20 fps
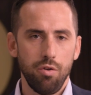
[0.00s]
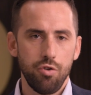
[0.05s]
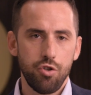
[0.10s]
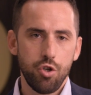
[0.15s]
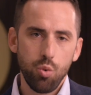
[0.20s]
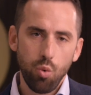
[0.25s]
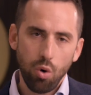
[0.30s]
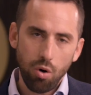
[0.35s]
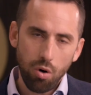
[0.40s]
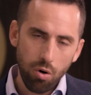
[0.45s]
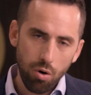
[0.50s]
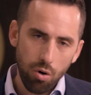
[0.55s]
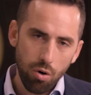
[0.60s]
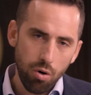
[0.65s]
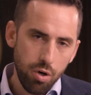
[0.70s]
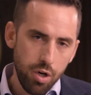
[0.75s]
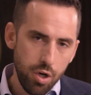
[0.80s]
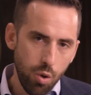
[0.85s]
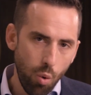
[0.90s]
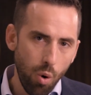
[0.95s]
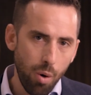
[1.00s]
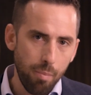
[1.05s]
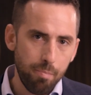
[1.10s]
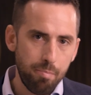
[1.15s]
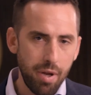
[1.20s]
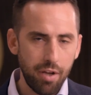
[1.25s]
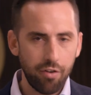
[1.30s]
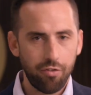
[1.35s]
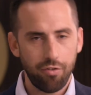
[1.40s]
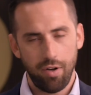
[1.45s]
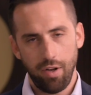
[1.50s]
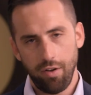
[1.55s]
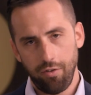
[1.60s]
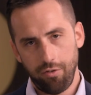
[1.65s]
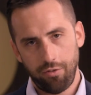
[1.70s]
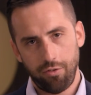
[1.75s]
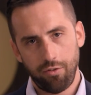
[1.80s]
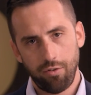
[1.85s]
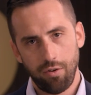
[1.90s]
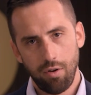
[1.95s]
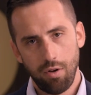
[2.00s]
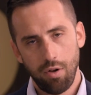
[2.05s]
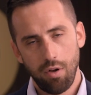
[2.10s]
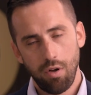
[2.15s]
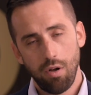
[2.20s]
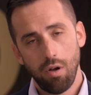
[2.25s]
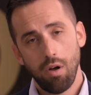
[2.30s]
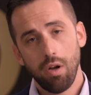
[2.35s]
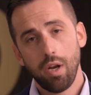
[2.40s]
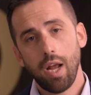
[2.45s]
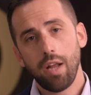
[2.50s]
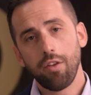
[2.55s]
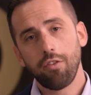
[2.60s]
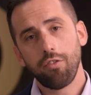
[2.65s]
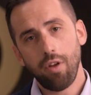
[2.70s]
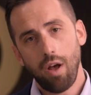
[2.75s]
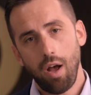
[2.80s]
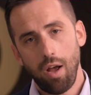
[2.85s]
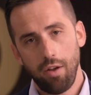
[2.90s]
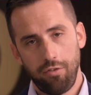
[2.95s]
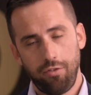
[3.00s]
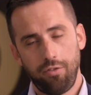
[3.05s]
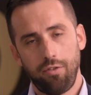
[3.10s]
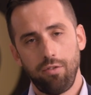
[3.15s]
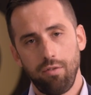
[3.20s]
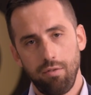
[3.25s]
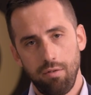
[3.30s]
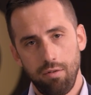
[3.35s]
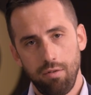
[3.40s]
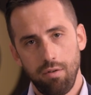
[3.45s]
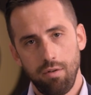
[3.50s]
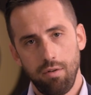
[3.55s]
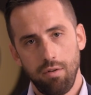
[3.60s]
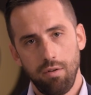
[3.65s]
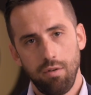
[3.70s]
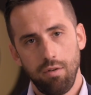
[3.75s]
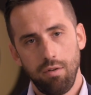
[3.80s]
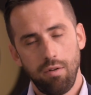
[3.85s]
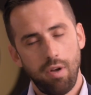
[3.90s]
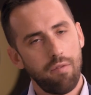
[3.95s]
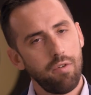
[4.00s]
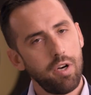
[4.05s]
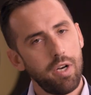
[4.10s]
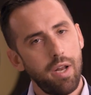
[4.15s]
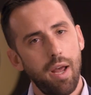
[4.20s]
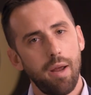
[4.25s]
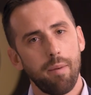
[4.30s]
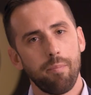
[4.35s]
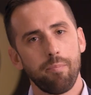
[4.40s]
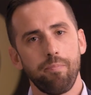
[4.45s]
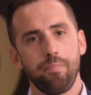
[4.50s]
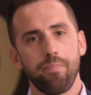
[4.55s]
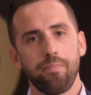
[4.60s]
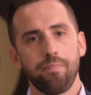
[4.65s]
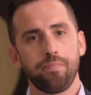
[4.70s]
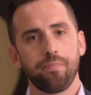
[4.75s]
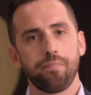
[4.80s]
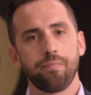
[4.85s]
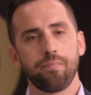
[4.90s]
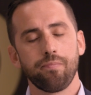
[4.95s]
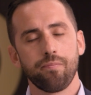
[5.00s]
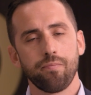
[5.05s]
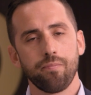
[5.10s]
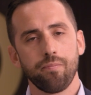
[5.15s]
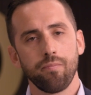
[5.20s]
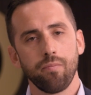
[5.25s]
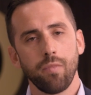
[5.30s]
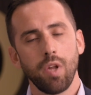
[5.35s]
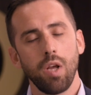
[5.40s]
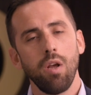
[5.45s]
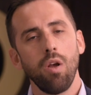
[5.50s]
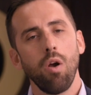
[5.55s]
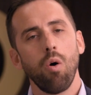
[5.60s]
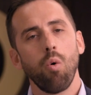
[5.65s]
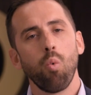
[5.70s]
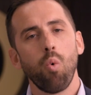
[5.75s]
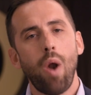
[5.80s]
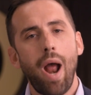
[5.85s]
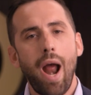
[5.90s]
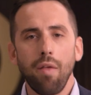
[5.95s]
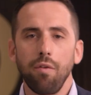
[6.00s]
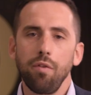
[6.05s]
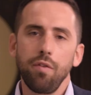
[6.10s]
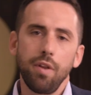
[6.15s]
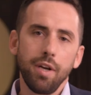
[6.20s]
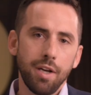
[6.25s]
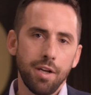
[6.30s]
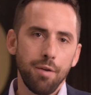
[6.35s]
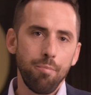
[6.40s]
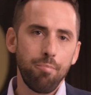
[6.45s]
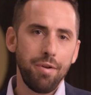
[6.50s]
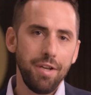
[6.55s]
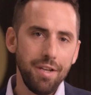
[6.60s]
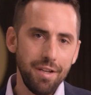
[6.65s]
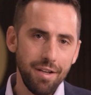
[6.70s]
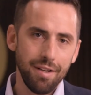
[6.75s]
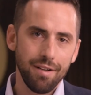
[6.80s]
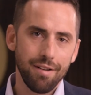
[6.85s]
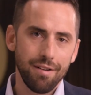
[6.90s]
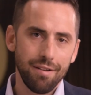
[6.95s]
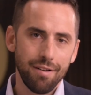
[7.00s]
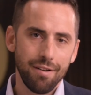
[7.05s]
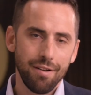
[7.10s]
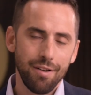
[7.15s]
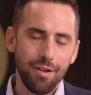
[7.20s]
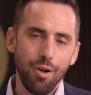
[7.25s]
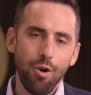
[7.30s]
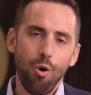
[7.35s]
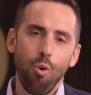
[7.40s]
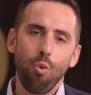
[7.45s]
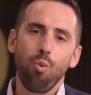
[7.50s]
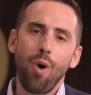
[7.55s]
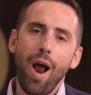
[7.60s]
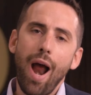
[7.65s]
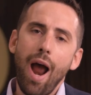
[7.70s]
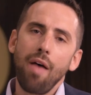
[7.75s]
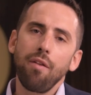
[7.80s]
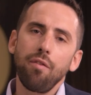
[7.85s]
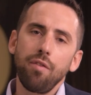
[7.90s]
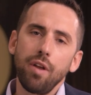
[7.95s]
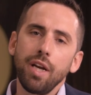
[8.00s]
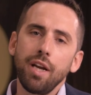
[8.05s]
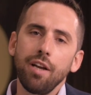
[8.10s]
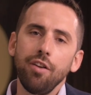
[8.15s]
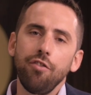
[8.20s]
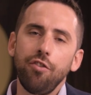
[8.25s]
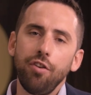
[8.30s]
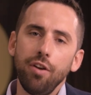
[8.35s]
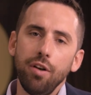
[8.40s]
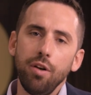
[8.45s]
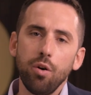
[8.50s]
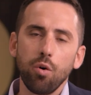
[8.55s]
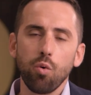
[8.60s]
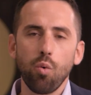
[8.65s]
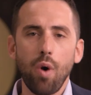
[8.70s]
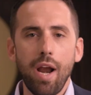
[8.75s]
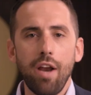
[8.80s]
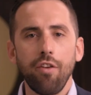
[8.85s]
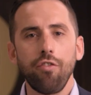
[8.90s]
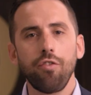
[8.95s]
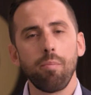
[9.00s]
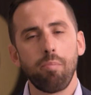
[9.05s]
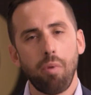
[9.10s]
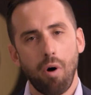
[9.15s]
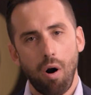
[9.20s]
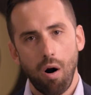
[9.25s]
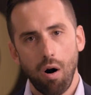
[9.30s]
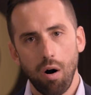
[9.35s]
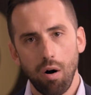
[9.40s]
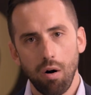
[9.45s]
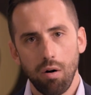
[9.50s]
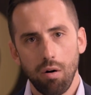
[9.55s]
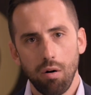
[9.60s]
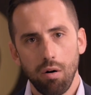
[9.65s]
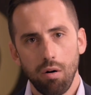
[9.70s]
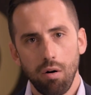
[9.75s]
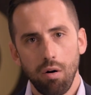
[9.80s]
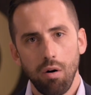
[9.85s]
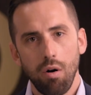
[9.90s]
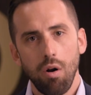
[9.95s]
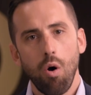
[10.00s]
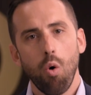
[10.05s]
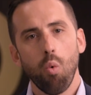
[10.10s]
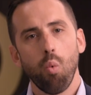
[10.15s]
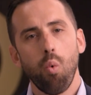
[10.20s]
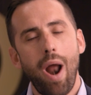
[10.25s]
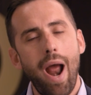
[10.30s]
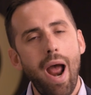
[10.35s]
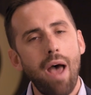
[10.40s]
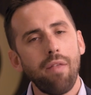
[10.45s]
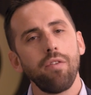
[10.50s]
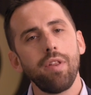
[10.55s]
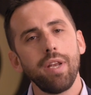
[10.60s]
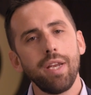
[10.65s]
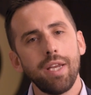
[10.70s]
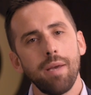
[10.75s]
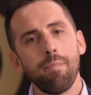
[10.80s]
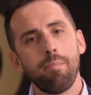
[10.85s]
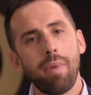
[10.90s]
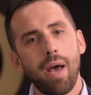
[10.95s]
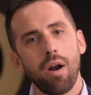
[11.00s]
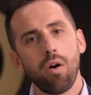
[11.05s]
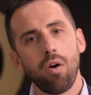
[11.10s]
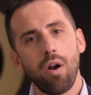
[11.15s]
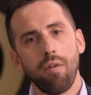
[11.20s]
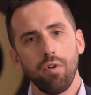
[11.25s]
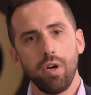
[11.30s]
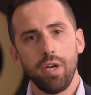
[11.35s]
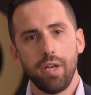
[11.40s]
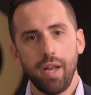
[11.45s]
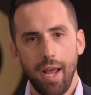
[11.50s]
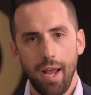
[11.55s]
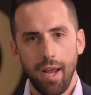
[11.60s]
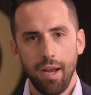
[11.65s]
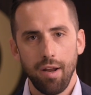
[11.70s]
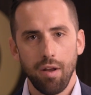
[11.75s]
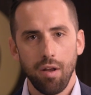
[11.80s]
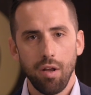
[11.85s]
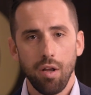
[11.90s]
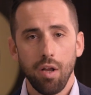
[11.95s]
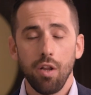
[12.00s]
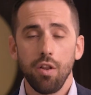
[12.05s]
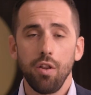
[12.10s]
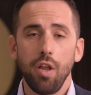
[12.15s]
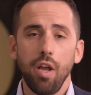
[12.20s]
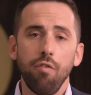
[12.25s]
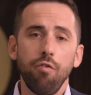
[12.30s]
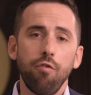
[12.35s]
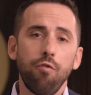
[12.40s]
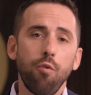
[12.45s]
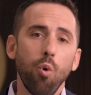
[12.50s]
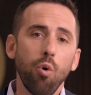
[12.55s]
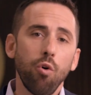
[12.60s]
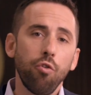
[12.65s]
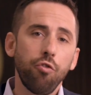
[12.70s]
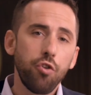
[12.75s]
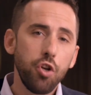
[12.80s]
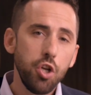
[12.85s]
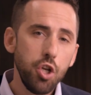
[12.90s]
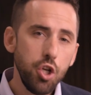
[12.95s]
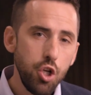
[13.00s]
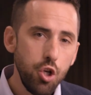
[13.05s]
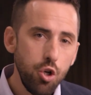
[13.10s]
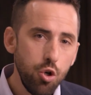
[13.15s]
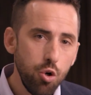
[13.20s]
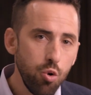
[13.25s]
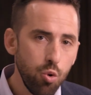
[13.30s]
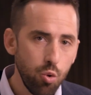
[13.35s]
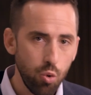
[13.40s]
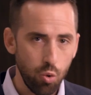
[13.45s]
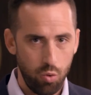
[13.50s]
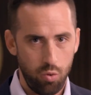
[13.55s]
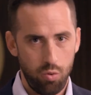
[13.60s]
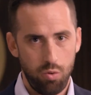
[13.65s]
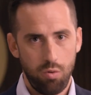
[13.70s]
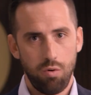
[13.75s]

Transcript: to earn your business against us every day. Rather than compete, rather than continue to raise the bar, rather than get better every day, they've forced you